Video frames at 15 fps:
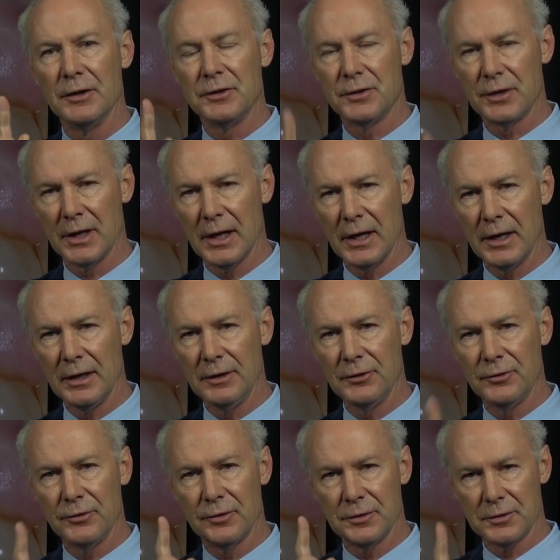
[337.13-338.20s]

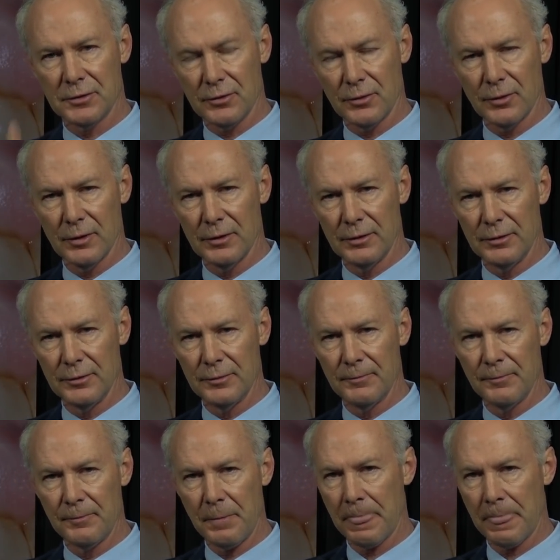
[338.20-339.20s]
change the screw